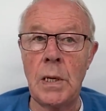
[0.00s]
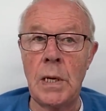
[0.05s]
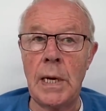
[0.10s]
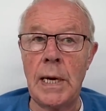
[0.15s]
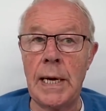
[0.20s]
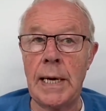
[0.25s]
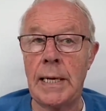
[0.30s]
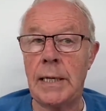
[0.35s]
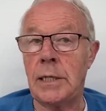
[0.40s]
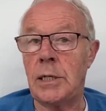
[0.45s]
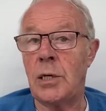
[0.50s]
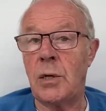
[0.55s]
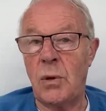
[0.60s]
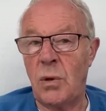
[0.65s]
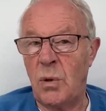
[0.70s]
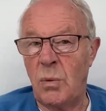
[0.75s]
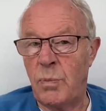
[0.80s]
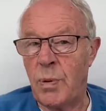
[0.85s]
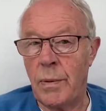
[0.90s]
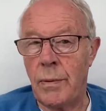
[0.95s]
And
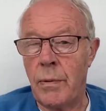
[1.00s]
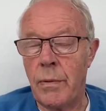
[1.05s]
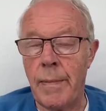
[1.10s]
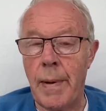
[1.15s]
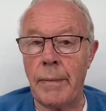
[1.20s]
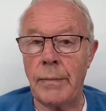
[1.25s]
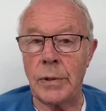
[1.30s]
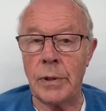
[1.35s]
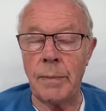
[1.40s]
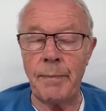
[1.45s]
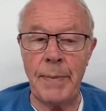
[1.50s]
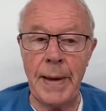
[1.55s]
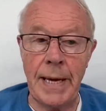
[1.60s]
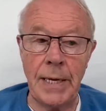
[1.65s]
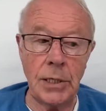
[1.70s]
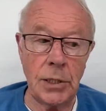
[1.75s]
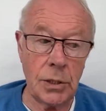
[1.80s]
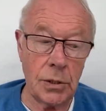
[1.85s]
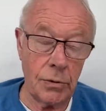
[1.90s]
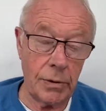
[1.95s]
you probably remember the
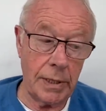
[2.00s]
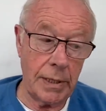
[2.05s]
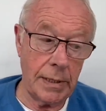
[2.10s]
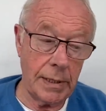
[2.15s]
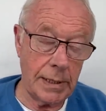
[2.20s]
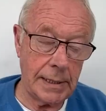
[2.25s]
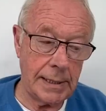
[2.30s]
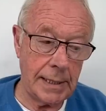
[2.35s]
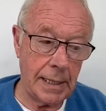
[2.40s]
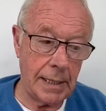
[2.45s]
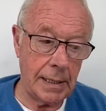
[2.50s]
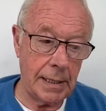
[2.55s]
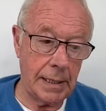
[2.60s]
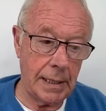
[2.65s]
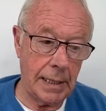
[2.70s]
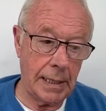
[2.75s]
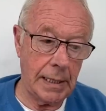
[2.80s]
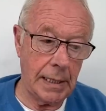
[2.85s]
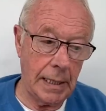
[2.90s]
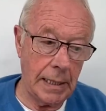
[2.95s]
page 3 in the
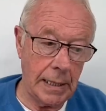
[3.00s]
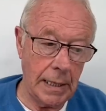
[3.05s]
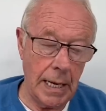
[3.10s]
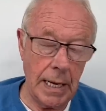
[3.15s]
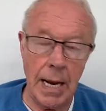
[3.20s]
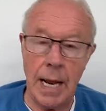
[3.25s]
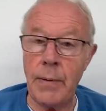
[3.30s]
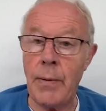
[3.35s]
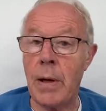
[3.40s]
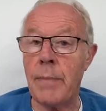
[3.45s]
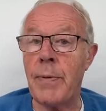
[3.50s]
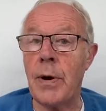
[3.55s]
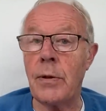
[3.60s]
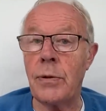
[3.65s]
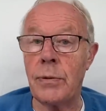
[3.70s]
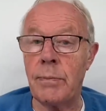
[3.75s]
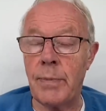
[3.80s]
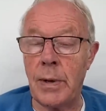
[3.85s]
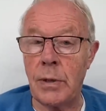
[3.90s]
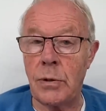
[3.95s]
Sun. Anyway,
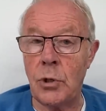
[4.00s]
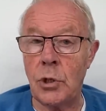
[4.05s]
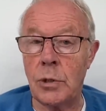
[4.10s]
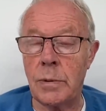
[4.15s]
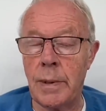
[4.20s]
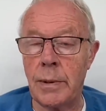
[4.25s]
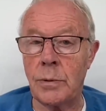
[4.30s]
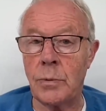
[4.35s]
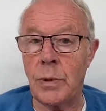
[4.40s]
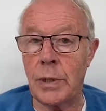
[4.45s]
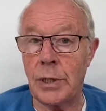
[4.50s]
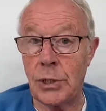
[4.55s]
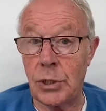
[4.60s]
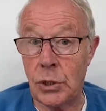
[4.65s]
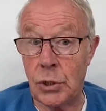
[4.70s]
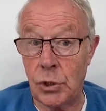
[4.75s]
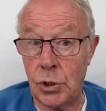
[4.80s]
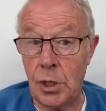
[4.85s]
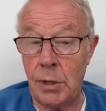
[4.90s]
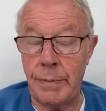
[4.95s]
both newspapers were
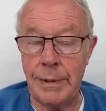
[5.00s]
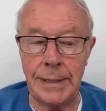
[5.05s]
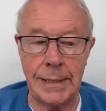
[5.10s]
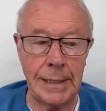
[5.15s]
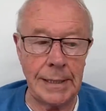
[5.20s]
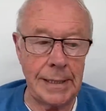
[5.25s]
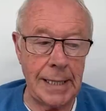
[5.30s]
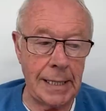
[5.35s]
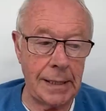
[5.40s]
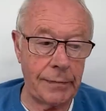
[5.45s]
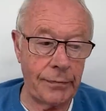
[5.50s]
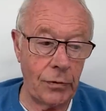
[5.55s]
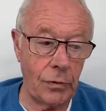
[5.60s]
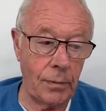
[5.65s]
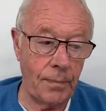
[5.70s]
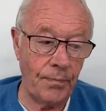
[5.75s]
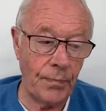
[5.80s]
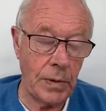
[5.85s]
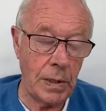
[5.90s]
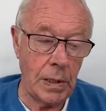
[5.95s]
extremely
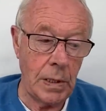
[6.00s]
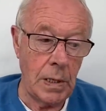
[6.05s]
successful.